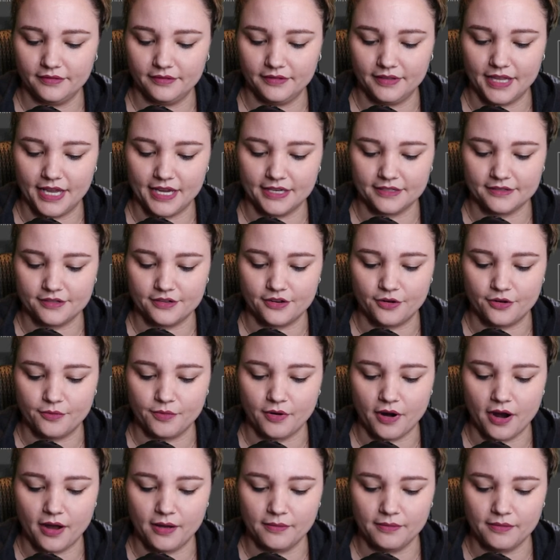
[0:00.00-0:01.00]
That's no
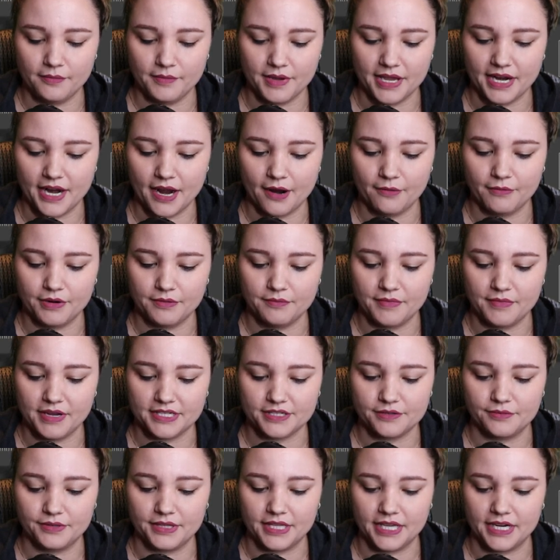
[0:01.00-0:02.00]
problem. And I wouldn't
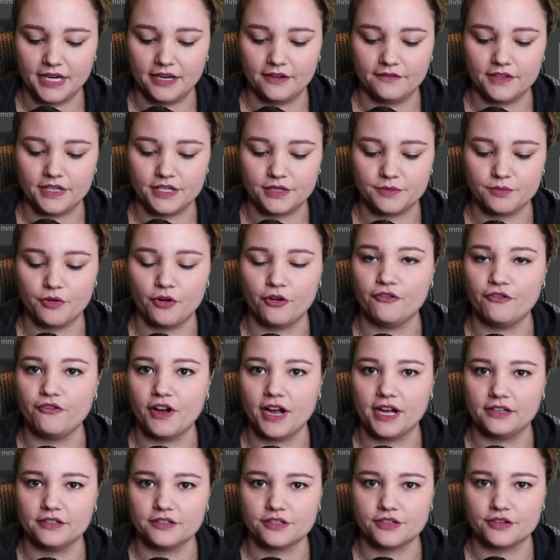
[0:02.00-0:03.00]
mess with any of these
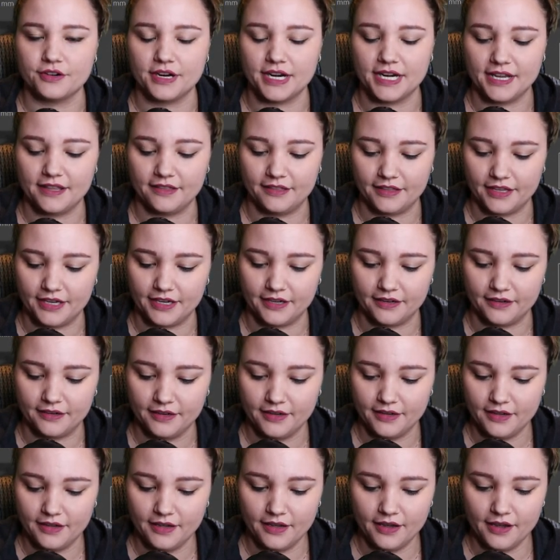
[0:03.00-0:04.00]
profiles or anything.
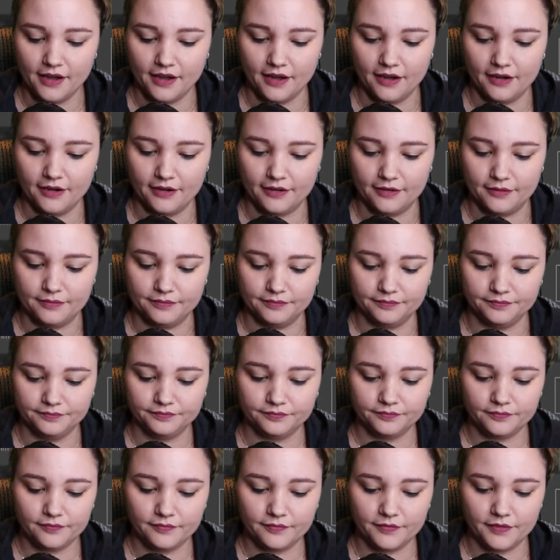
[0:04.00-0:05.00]

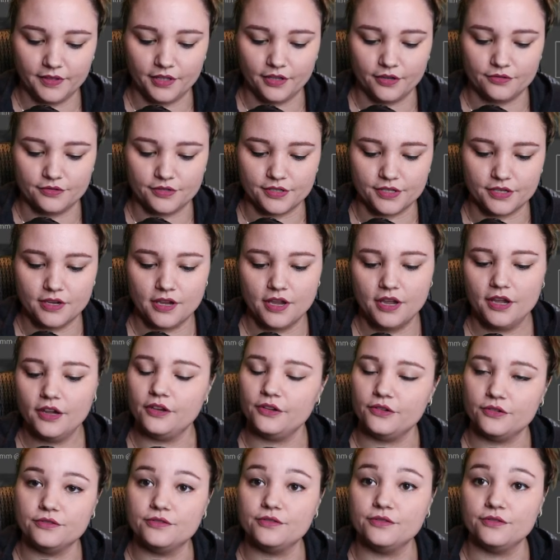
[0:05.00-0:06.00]
Those
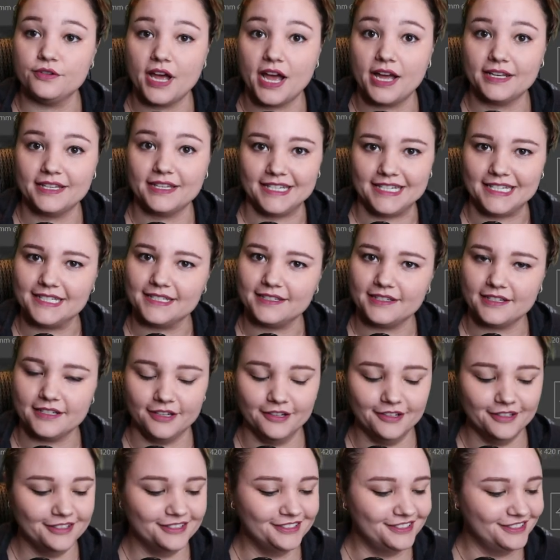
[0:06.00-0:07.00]
you do not
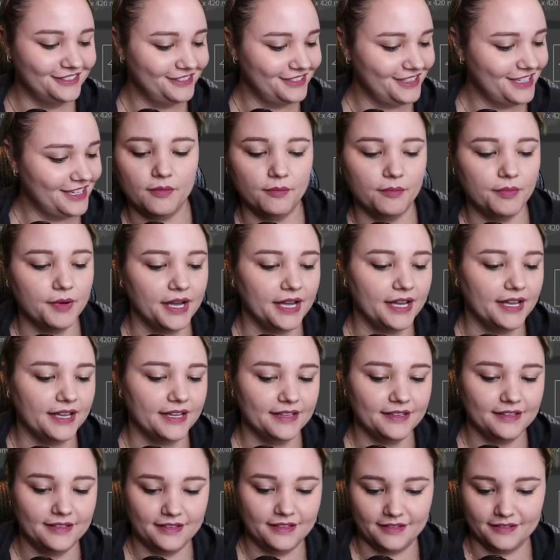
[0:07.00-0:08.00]
need.
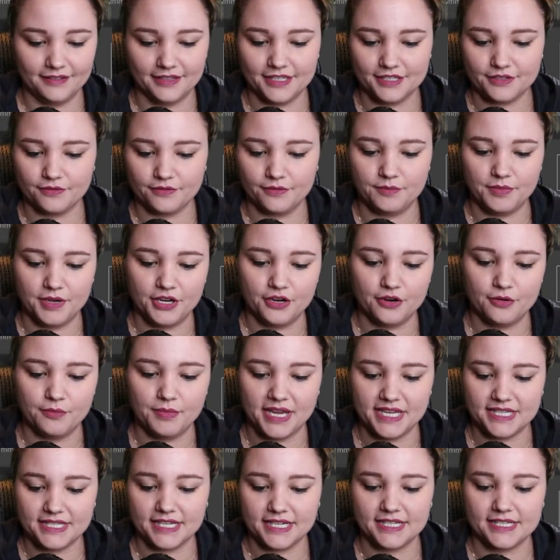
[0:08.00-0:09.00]
But this would be your
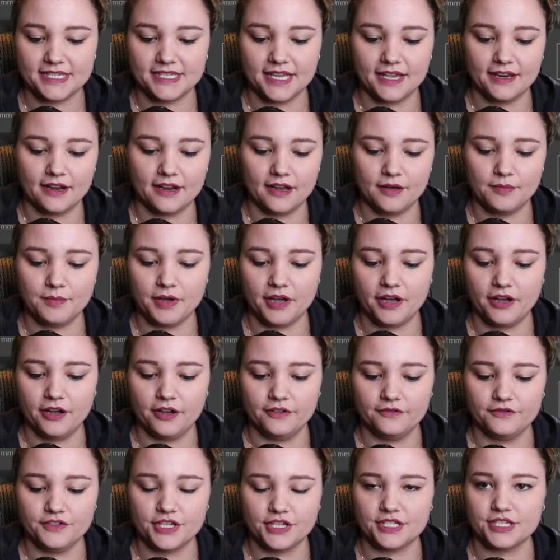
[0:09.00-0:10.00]
basic setup
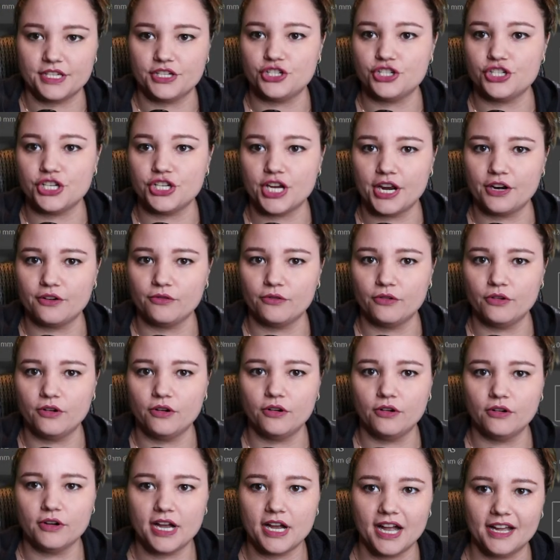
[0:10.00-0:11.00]
of just a
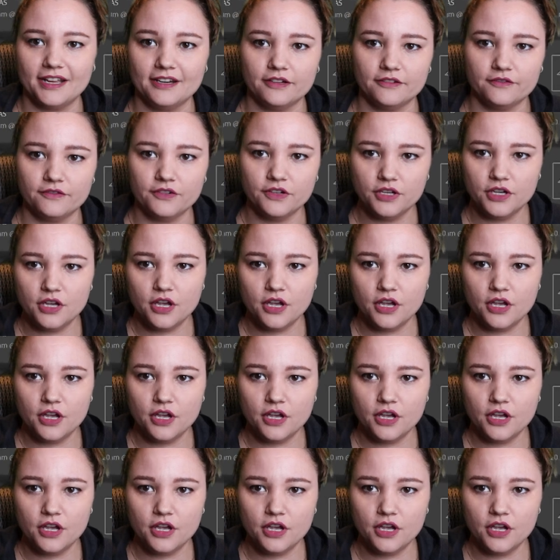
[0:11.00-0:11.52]
general kind of